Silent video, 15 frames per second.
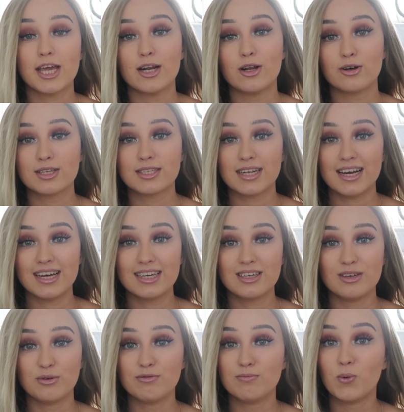it looks
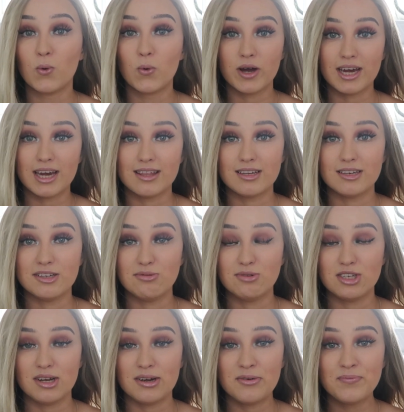like you have more hair than you
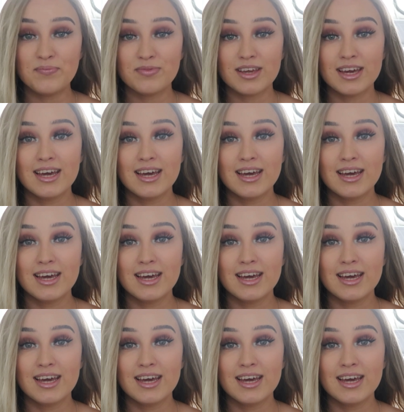do.